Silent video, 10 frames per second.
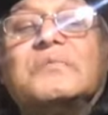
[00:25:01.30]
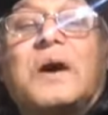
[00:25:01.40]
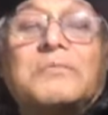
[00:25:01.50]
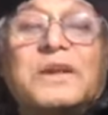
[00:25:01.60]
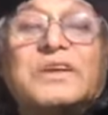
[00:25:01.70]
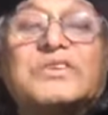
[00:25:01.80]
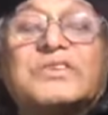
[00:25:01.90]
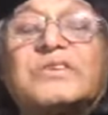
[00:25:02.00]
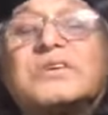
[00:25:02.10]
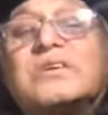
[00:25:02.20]

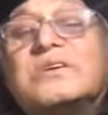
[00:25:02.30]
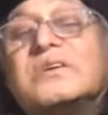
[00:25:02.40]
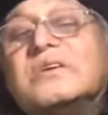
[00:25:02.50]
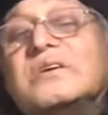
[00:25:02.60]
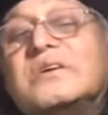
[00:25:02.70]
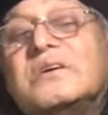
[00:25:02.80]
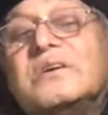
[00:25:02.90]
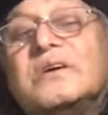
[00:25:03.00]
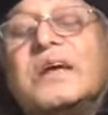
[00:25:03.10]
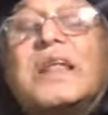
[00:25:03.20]
published
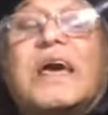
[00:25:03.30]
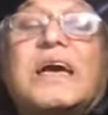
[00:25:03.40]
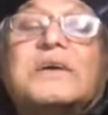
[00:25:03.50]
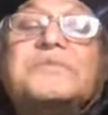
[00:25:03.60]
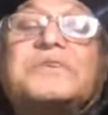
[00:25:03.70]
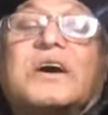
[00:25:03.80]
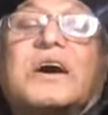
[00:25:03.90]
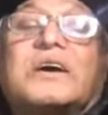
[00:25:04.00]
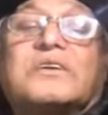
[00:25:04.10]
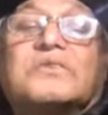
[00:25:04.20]
a named
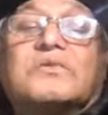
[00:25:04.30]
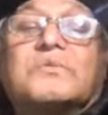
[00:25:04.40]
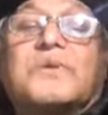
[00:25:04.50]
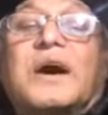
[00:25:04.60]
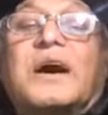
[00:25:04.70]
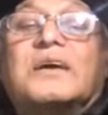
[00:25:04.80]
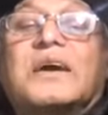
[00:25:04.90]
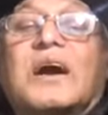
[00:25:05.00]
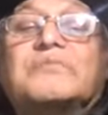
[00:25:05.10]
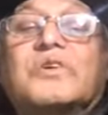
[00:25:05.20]
article by
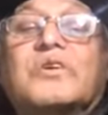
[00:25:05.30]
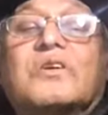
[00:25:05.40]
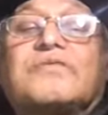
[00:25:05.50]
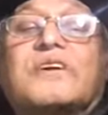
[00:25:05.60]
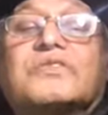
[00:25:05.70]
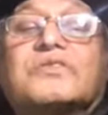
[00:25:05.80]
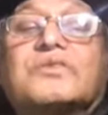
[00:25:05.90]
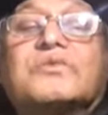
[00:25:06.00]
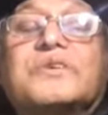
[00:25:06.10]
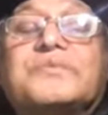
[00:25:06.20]
Abdul Ghaffar
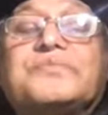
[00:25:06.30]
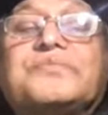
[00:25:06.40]
Chaudhry,